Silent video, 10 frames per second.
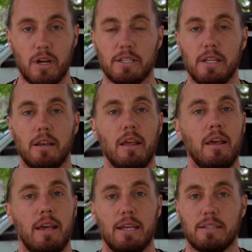rusted.
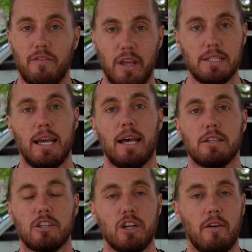It's a
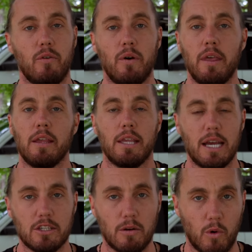fantastic shovel.
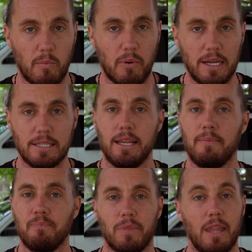Yes, they're more
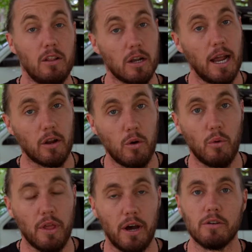pricey. They look kind of
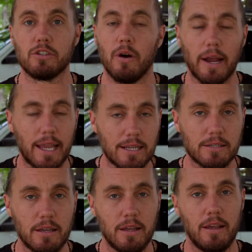cool though, so I
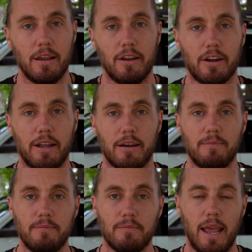guess you're gonna
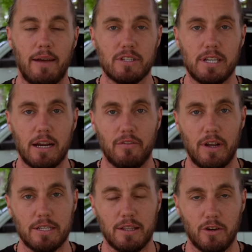have to
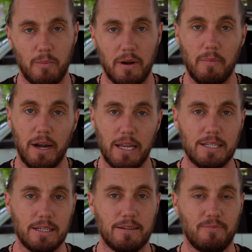sacrifice a little bit of money
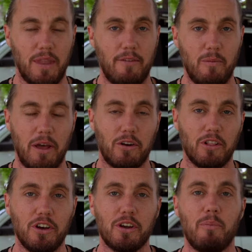to have a better
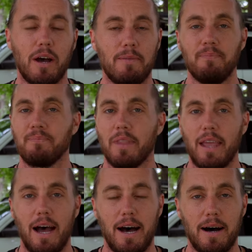look, but
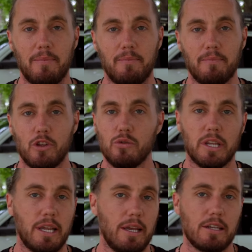um,
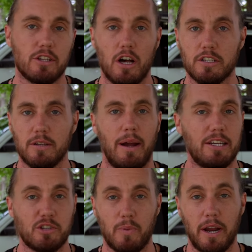using it is awesome. I
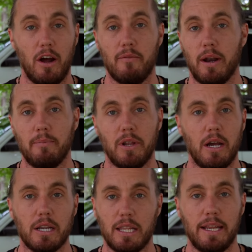just spray it off when I'm
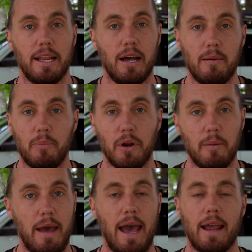done, clean it up, put
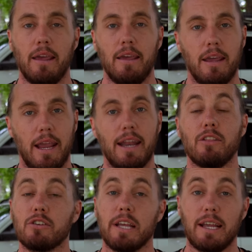it back, and it
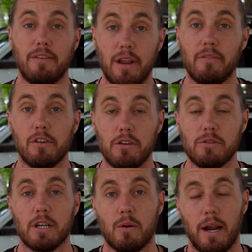looks like I've never
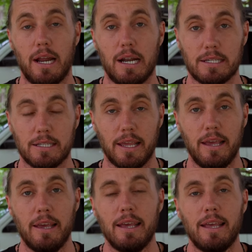used it, quite honestly.
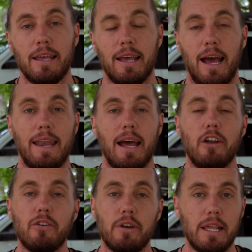And
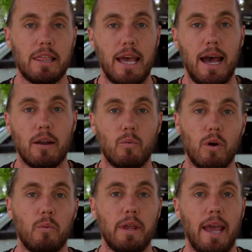underneath that,
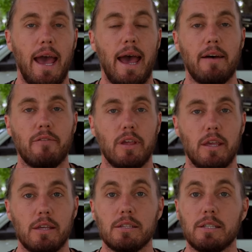what we have
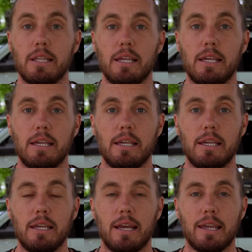is
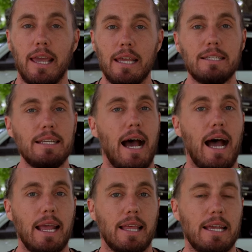the KC
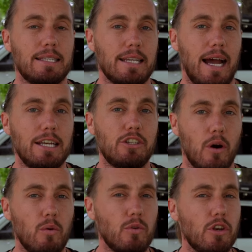HiLiTES. I don't